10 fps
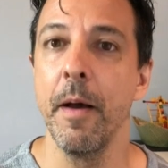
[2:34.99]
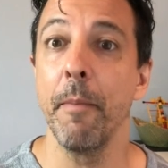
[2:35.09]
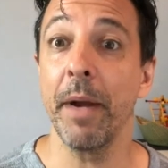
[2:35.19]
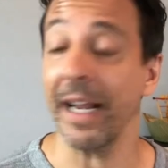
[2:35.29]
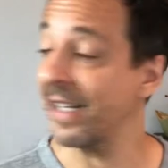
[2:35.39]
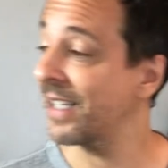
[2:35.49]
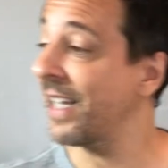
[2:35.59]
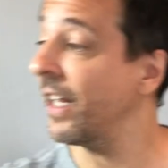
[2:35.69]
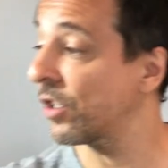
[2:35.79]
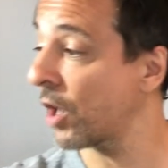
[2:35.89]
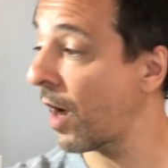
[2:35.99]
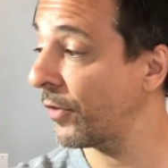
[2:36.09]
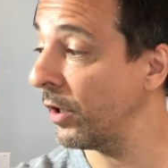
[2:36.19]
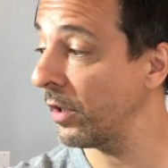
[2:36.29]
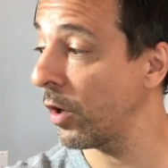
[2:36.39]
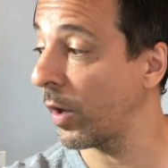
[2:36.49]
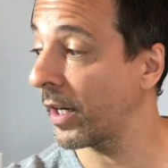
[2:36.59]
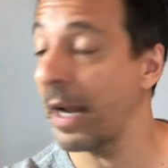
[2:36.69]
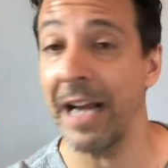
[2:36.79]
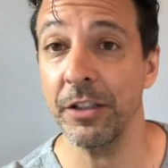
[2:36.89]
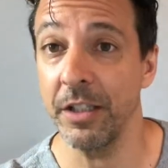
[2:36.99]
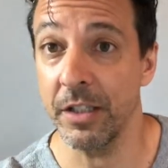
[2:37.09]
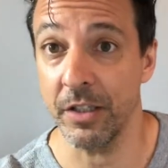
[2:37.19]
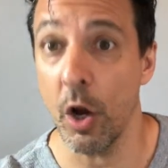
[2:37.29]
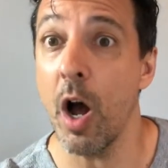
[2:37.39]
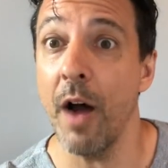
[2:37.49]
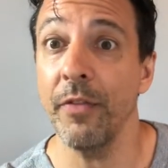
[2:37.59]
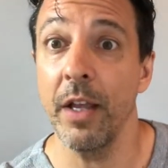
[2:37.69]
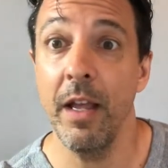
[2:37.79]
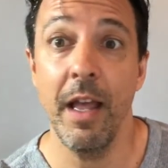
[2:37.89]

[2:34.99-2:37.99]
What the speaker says: But I could sing it softer. It's soft.